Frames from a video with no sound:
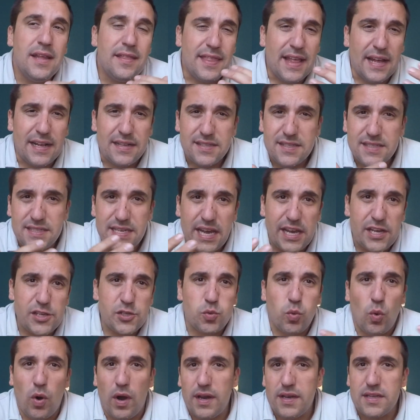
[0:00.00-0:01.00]
That
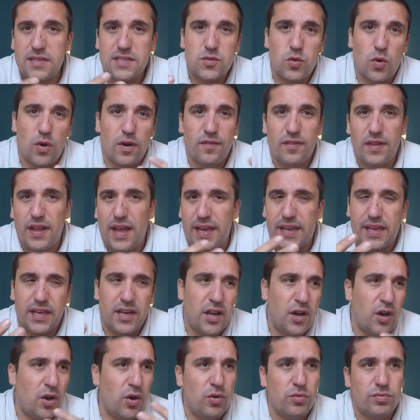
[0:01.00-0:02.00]
stage 1 is sort of like, you
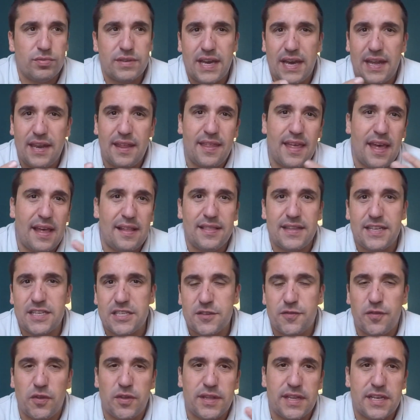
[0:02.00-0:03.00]
know, kind of that
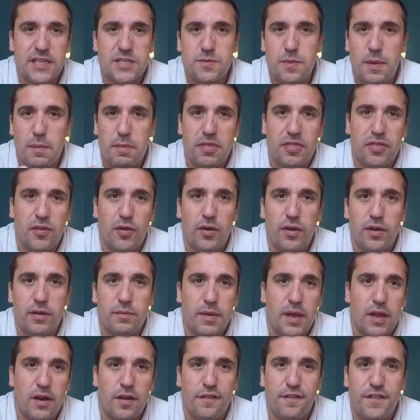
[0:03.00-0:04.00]
listfulness, maybe
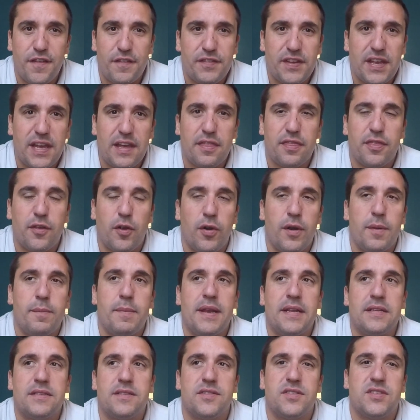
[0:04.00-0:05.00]
15, 30
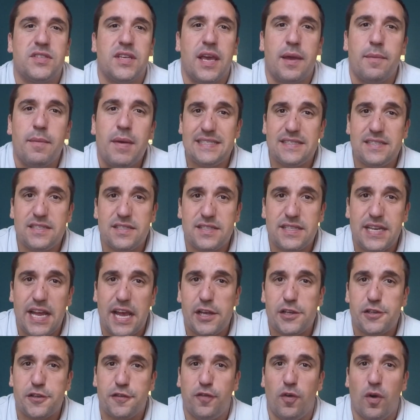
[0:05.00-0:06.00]
minutes of sleep.
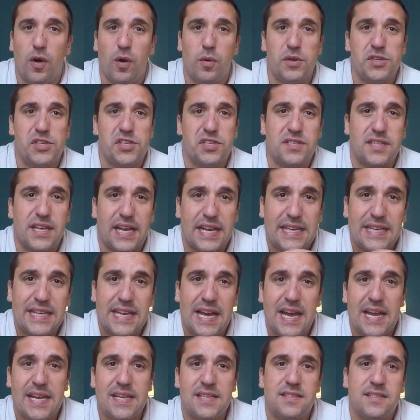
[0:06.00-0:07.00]
Stage 4, which is like
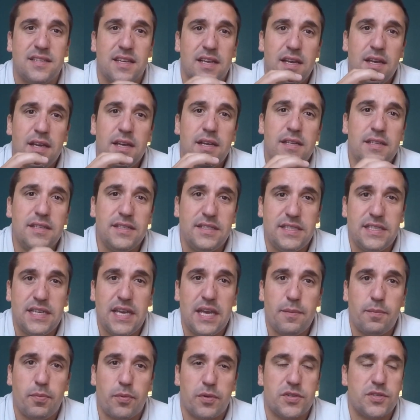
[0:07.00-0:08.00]
nice,
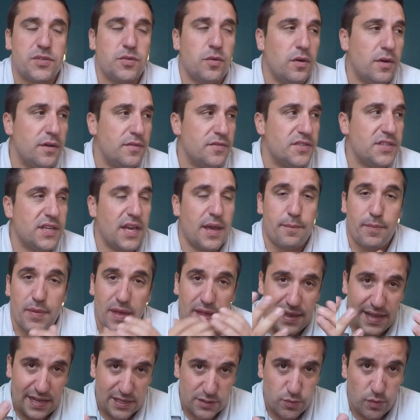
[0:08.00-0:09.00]
deep, restorative sleep.
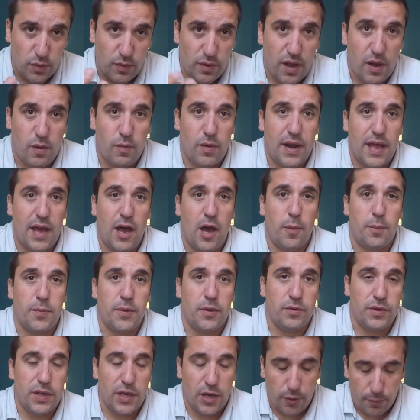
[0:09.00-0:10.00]
And that's what I want to help
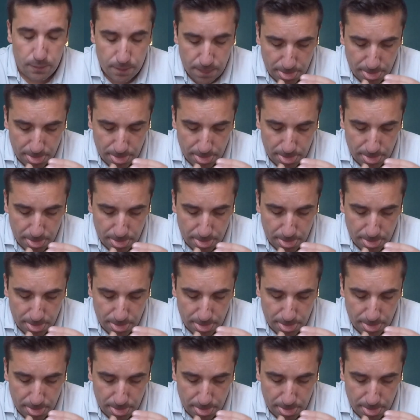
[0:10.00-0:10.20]
you do.